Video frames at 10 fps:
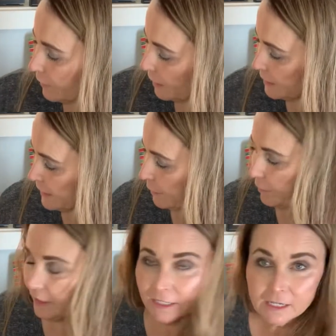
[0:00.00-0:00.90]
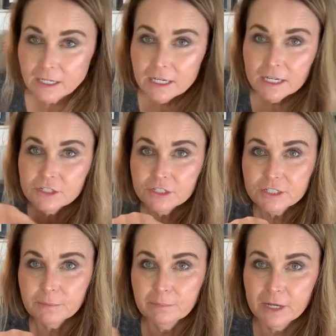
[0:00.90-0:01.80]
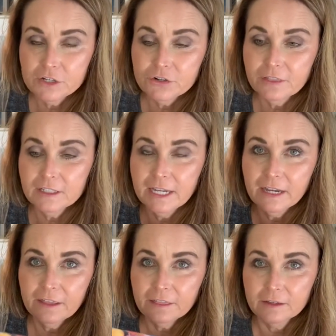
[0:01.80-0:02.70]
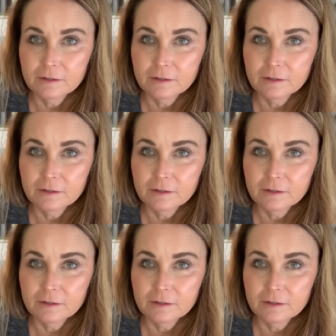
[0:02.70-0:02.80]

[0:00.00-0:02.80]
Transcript: Same thing, just measure the length,